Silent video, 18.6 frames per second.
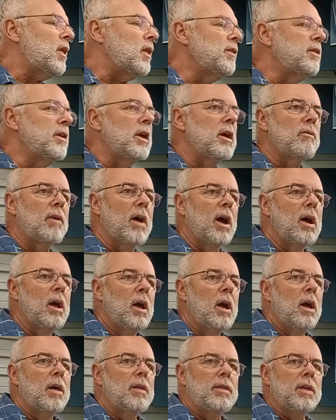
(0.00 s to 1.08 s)

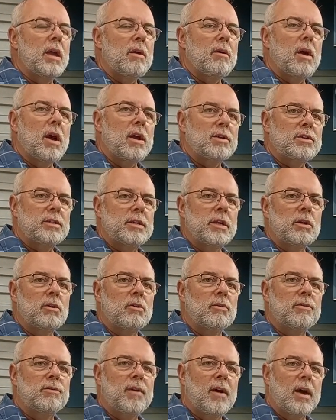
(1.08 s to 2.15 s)
there are
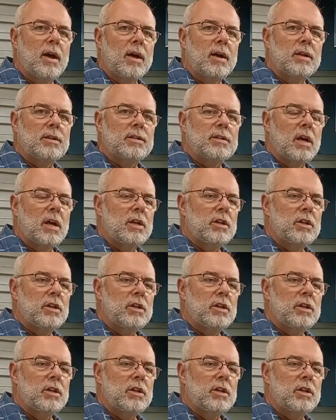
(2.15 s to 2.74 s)
single phase